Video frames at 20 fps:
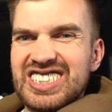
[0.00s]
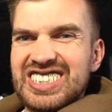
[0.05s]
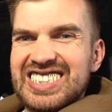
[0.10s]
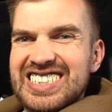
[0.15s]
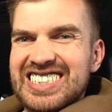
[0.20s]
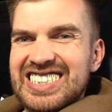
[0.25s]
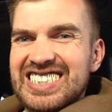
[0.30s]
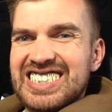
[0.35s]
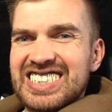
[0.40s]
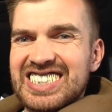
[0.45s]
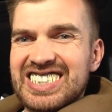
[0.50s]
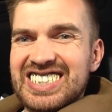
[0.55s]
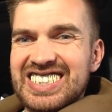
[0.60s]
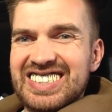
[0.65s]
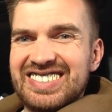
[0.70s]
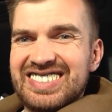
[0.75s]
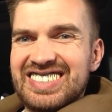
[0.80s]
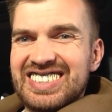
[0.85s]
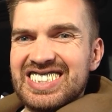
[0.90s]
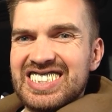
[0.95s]
elastics
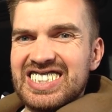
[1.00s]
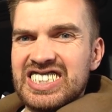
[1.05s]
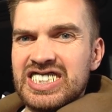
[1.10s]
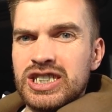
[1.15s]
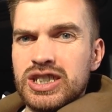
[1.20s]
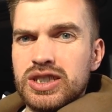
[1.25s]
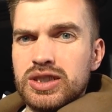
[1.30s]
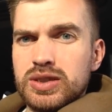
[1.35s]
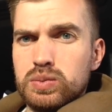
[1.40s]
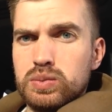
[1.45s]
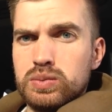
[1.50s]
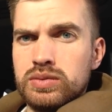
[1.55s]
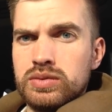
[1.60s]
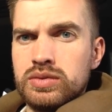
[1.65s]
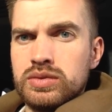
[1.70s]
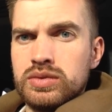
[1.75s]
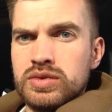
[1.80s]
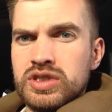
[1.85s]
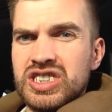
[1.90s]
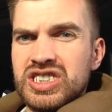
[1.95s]
off today.
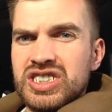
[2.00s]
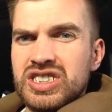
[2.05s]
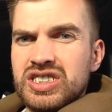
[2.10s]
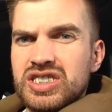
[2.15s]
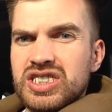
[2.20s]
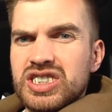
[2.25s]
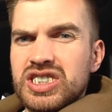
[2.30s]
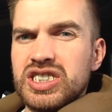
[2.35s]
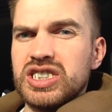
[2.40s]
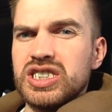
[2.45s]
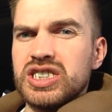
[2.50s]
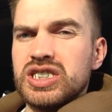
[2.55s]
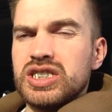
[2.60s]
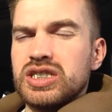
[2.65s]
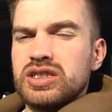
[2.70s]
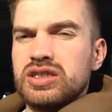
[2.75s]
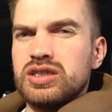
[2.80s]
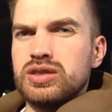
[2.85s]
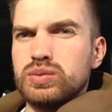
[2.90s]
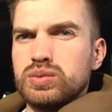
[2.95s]

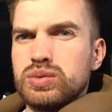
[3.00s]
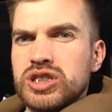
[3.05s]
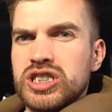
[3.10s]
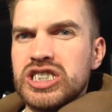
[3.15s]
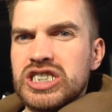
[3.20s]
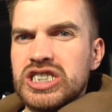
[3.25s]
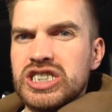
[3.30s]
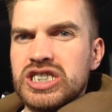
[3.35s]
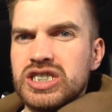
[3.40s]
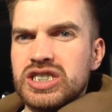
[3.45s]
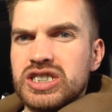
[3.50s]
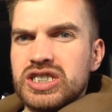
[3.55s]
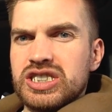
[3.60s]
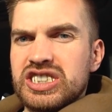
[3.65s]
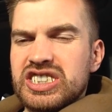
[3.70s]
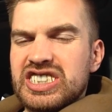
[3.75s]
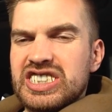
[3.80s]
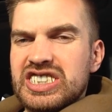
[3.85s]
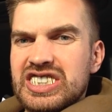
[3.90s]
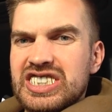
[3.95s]
The wires are
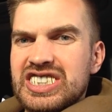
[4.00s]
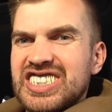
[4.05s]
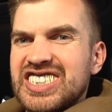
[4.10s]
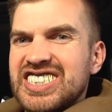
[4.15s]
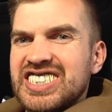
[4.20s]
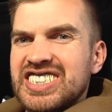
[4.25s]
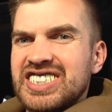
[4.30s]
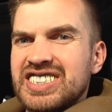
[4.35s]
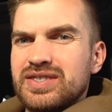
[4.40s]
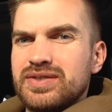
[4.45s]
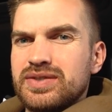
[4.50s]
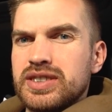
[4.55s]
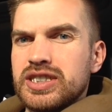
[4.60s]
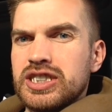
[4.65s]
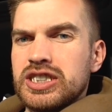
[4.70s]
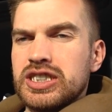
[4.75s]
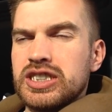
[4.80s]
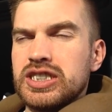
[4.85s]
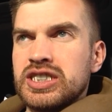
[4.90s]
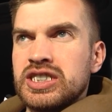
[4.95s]
staying in
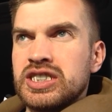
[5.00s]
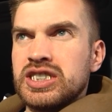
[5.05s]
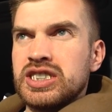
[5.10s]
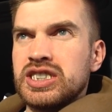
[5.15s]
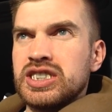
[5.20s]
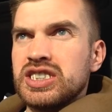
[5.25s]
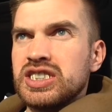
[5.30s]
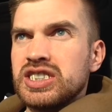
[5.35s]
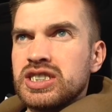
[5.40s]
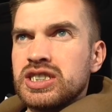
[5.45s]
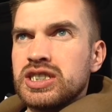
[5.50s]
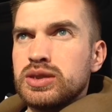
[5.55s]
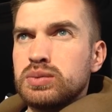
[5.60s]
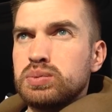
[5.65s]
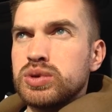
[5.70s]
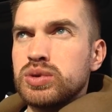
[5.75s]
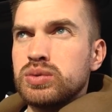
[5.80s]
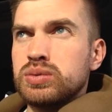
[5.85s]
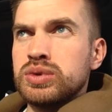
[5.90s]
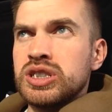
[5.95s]
for another
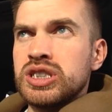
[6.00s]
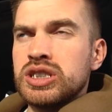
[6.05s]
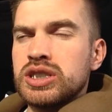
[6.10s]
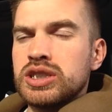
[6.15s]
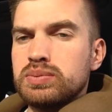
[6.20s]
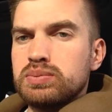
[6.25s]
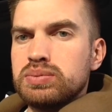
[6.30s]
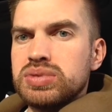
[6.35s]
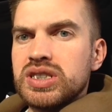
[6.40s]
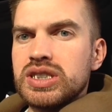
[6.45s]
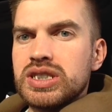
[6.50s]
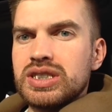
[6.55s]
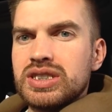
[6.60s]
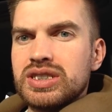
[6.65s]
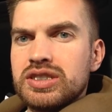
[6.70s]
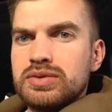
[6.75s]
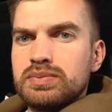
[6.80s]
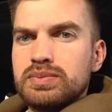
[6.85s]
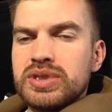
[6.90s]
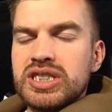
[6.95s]
couple weeks, but
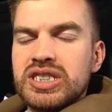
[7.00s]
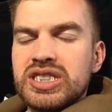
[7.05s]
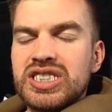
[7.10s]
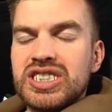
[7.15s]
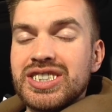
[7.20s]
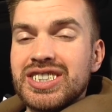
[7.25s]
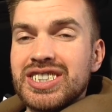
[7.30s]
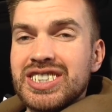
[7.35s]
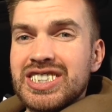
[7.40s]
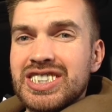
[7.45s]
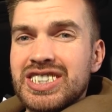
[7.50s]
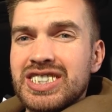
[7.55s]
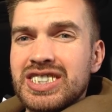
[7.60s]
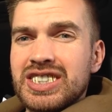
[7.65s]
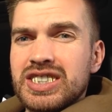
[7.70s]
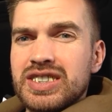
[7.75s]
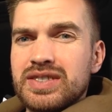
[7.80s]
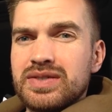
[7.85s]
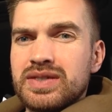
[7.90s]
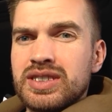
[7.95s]
I'm getting the
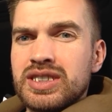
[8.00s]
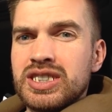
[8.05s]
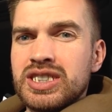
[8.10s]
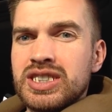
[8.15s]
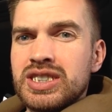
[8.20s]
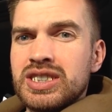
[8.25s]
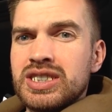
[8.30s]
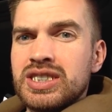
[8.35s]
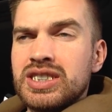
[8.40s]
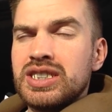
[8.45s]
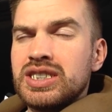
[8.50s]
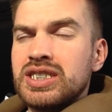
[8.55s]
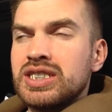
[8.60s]
elastics off today.